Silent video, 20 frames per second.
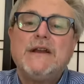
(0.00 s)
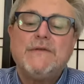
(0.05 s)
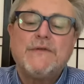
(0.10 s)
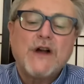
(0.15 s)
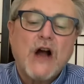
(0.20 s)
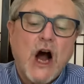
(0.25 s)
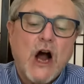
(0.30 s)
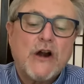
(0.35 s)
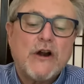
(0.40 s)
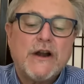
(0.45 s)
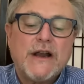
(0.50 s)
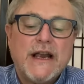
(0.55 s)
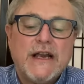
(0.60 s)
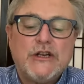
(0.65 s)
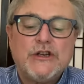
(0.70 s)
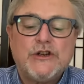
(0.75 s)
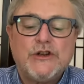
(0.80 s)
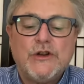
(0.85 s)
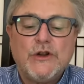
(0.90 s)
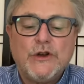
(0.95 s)
of
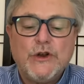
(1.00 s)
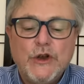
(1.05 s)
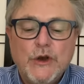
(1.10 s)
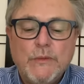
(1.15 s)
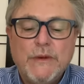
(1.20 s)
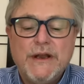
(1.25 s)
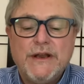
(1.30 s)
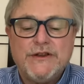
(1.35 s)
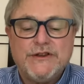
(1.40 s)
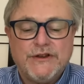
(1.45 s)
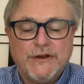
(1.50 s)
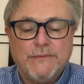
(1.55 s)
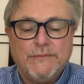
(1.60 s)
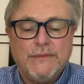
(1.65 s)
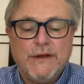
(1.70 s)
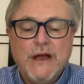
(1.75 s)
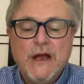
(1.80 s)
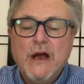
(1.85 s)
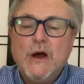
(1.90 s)
congregational humanism.